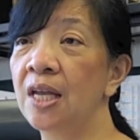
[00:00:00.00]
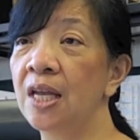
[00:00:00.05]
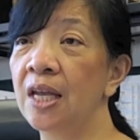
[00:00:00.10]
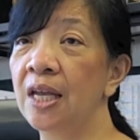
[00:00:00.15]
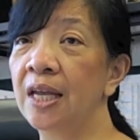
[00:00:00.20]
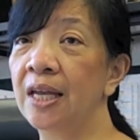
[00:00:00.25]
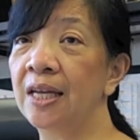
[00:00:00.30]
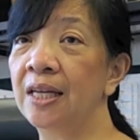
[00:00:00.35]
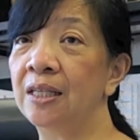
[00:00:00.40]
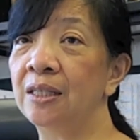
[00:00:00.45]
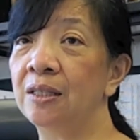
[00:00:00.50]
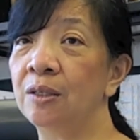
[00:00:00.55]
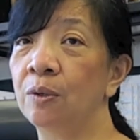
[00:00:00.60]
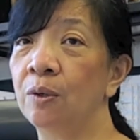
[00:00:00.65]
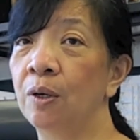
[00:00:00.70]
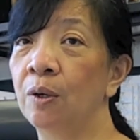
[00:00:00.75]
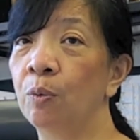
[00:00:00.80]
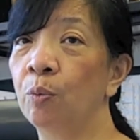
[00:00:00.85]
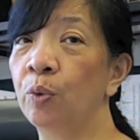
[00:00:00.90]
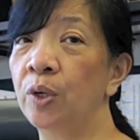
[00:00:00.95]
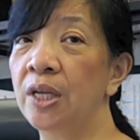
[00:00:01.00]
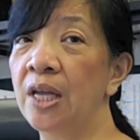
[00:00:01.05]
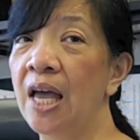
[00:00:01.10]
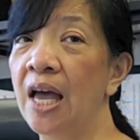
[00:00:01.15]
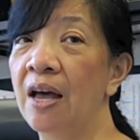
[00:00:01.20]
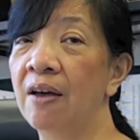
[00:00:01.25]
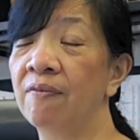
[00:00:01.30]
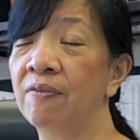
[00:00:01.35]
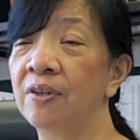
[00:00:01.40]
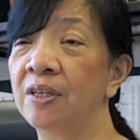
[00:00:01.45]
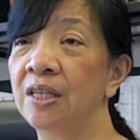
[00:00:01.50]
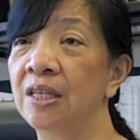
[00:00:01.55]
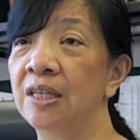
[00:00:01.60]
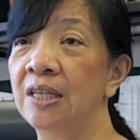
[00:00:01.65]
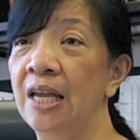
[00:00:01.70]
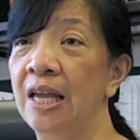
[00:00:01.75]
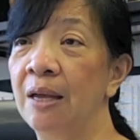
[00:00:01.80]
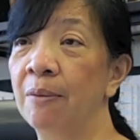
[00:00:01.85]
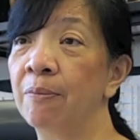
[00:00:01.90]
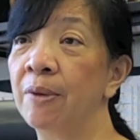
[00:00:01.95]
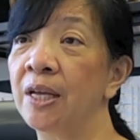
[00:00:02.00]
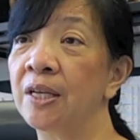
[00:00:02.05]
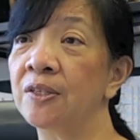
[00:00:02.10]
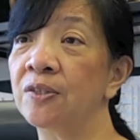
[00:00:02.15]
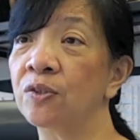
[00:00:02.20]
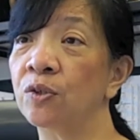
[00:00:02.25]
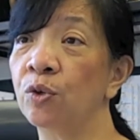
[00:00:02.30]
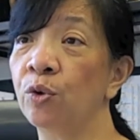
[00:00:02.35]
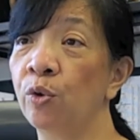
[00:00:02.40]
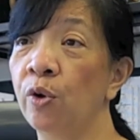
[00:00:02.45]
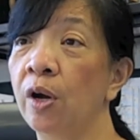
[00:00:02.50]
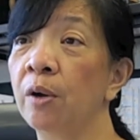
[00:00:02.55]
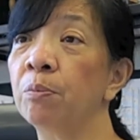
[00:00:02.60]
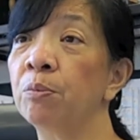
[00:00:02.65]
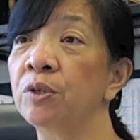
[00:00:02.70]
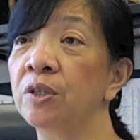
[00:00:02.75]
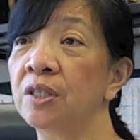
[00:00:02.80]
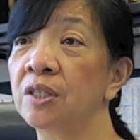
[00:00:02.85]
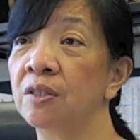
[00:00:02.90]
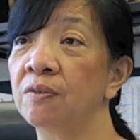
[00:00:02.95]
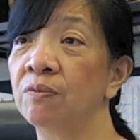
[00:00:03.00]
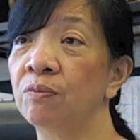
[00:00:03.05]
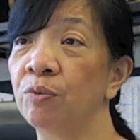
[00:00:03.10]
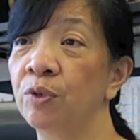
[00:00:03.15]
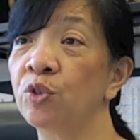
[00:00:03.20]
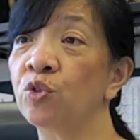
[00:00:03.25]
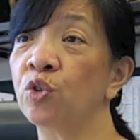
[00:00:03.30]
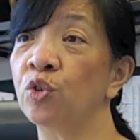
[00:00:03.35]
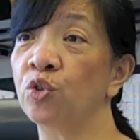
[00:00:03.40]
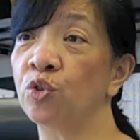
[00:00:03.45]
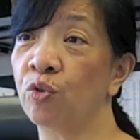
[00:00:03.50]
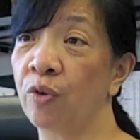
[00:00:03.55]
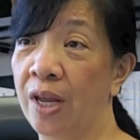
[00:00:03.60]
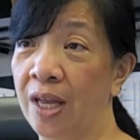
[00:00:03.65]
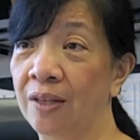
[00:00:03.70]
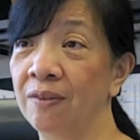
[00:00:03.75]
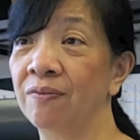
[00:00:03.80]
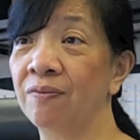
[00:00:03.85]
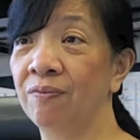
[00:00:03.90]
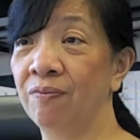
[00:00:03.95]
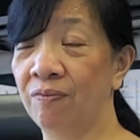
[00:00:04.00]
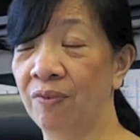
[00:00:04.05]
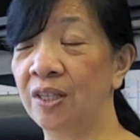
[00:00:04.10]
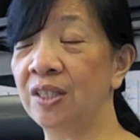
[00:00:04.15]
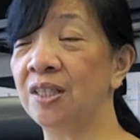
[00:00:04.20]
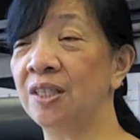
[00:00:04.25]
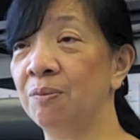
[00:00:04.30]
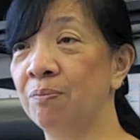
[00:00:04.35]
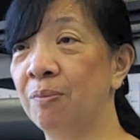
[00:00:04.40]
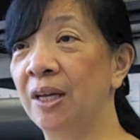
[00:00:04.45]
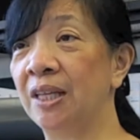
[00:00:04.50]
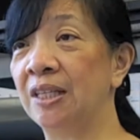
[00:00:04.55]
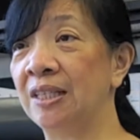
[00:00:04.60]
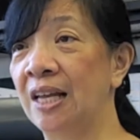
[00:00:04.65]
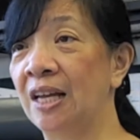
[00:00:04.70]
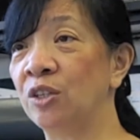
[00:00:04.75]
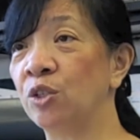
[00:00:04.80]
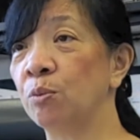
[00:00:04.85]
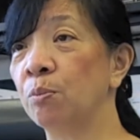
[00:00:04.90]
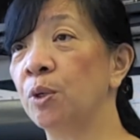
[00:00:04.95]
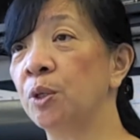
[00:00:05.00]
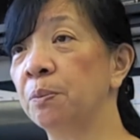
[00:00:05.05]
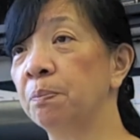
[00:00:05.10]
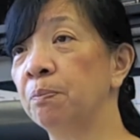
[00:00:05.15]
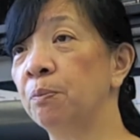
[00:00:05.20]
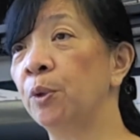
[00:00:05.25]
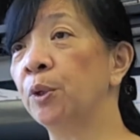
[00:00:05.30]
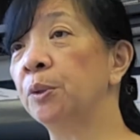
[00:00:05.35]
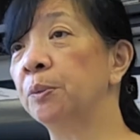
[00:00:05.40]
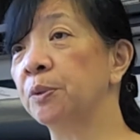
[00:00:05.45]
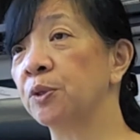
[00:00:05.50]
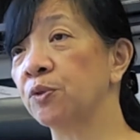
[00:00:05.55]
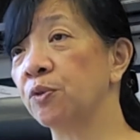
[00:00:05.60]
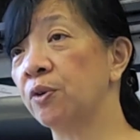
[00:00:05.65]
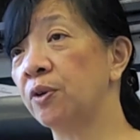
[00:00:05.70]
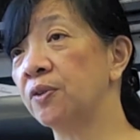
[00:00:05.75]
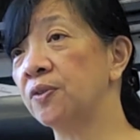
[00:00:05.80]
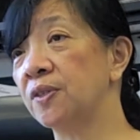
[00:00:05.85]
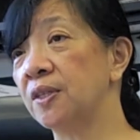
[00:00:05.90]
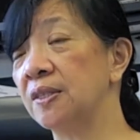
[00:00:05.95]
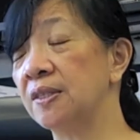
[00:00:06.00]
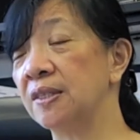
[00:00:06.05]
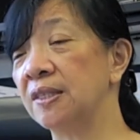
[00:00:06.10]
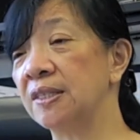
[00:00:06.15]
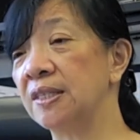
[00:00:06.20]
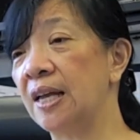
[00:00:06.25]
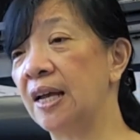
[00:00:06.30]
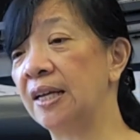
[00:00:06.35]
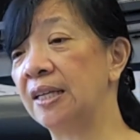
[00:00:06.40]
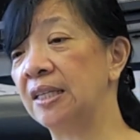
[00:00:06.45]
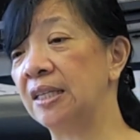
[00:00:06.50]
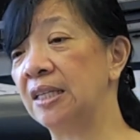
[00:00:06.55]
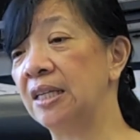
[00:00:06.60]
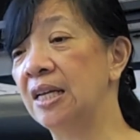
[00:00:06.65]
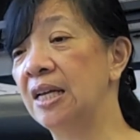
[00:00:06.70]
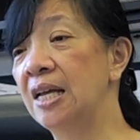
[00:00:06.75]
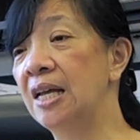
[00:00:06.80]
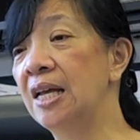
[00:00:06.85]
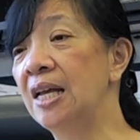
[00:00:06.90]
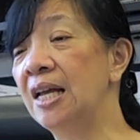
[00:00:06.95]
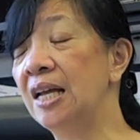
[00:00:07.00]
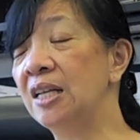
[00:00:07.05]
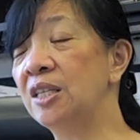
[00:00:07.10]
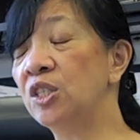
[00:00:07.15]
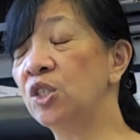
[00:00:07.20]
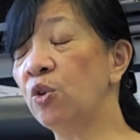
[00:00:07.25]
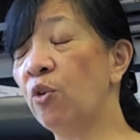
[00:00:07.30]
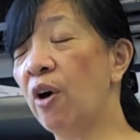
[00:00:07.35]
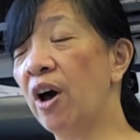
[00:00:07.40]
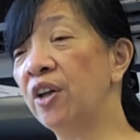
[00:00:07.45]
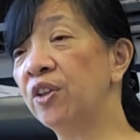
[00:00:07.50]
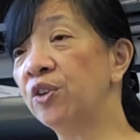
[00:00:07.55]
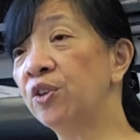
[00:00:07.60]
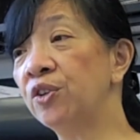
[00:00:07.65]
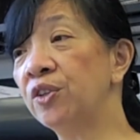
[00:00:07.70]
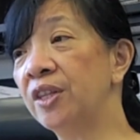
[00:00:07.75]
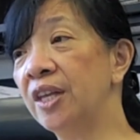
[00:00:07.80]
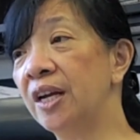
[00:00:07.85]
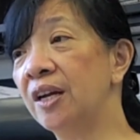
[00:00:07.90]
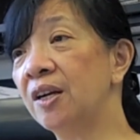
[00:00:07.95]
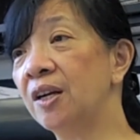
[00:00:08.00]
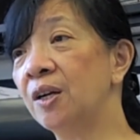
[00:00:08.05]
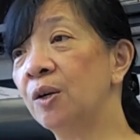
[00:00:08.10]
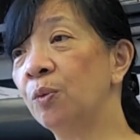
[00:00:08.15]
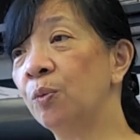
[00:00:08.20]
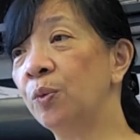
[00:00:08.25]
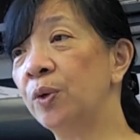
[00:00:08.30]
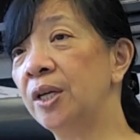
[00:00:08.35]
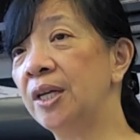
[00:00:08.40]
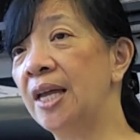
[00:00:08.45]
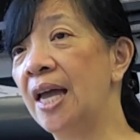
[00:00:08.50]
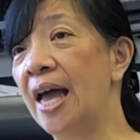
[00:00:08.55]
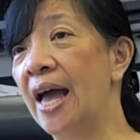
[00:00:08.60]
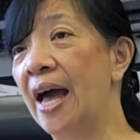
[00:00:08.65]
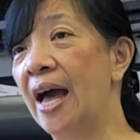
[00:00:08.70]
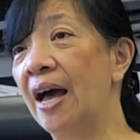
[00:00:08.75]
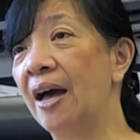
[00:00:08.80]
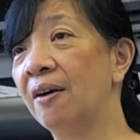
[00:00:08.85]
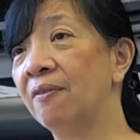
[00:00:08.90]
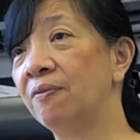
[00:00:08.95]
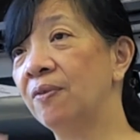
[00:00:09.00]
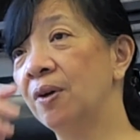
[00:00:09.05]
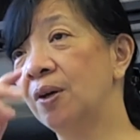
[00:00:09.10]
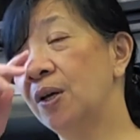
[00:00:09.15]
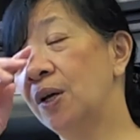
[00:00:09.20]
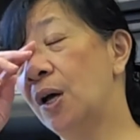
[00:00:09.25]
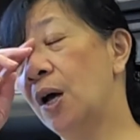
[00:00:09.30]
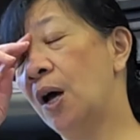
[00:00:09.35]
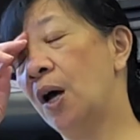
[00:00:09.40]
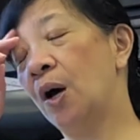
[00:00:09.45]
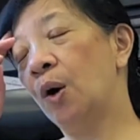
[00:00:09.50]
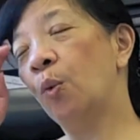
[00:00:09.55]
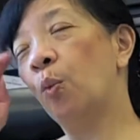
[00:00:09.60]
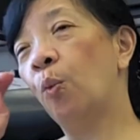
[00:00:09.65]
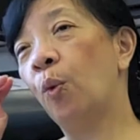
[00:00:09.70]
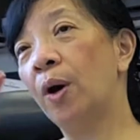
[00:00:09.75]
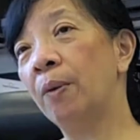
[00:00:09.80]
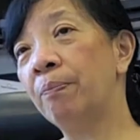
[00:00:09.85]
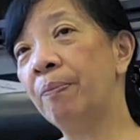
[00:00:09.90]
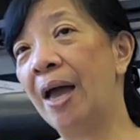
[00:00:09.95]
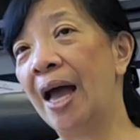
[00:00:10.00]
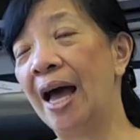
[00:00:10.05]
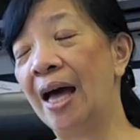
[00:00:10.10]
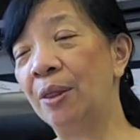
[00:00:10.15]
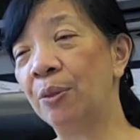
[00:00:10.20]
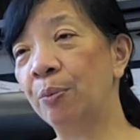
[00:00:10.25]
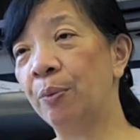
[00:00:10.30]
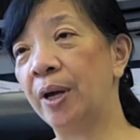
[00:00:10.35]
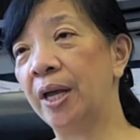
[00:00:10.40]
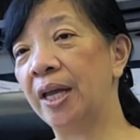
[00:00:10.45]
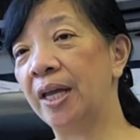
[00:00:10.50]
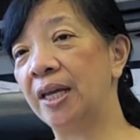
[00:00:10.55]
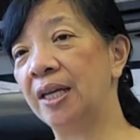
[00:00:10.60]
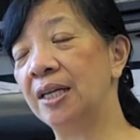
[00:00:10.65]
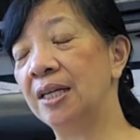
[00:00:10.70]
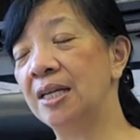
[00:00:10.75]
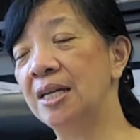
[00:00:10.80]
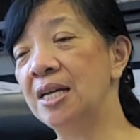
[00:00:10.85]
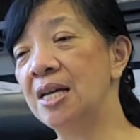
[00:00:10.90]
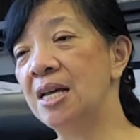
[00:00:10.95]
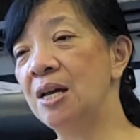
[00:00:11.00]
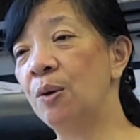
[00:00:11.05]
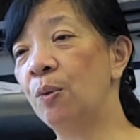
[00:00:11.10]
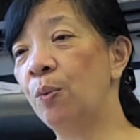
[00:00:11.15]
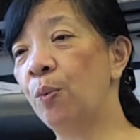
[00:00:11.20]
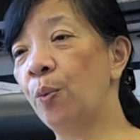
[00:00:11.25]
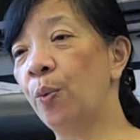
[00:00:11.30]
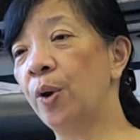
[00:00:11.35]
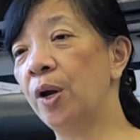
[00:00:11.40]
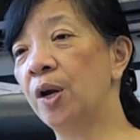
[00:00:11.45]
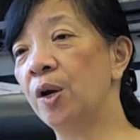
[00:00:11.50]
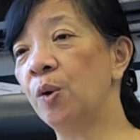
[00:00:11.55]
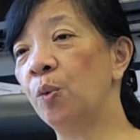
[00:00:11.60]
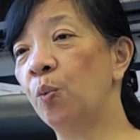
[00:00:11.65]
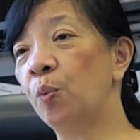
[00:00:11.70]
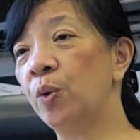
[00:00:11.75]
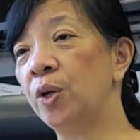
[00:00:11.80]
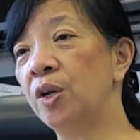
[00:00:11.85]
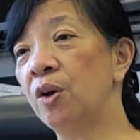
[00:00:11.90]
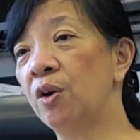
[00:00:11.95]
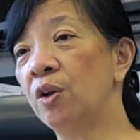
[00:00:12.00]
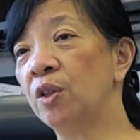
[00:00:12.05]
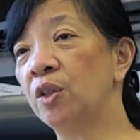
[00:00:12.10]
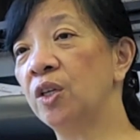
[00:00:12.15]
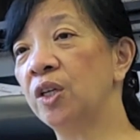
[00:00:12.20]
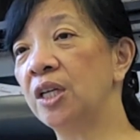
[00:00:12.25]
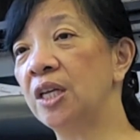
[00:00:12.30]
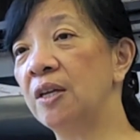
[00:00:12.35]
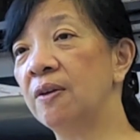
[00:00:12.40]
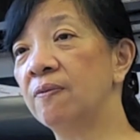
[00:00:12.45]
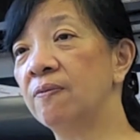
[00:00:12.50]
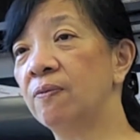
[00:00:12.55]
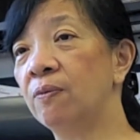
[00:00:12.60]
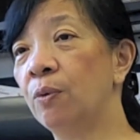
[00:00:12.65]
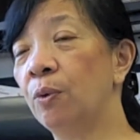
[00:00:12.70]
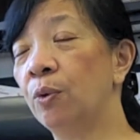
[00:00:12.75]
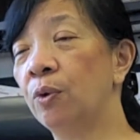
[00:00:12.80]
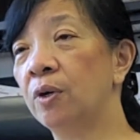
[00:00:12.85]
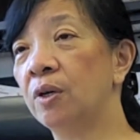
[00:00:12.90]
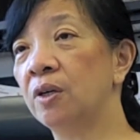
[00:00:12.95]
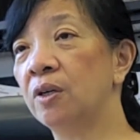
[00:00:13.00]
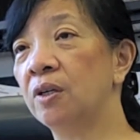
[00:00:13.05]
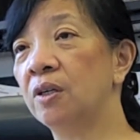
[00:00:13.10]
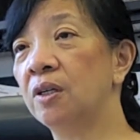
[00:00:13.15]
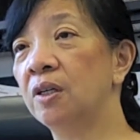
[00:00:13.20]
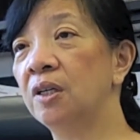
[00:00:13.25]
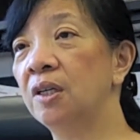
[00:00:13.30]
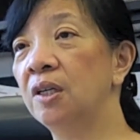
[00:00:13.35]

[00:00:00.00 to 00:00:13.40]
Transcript: and we have a MS cooperative research grant funded by the National Multiple Sclerosis Society. And so under there we have one pathway where we are looking for